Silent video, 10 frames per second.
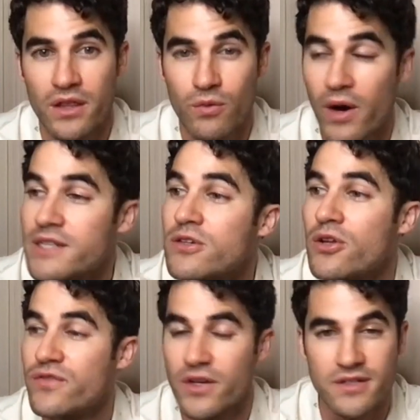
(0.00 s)
why it's called the
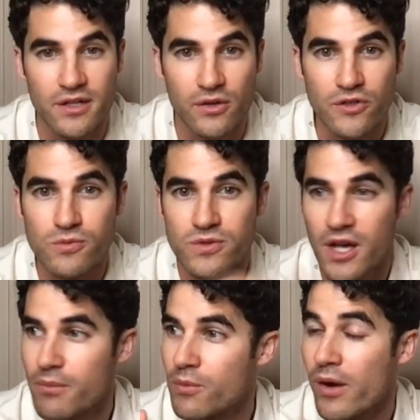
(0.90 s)
Very Darren Crissmas
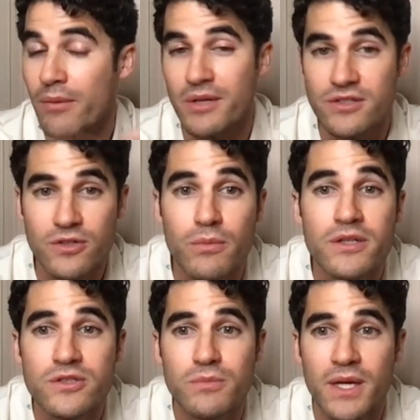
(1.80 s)
album, why it means so much
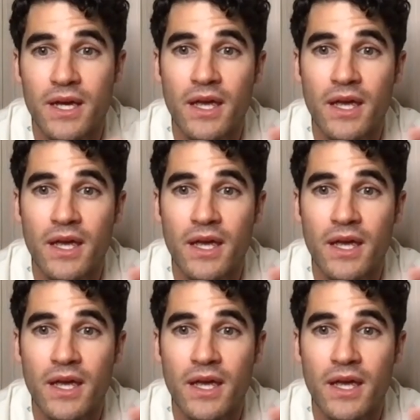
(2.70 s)
to me,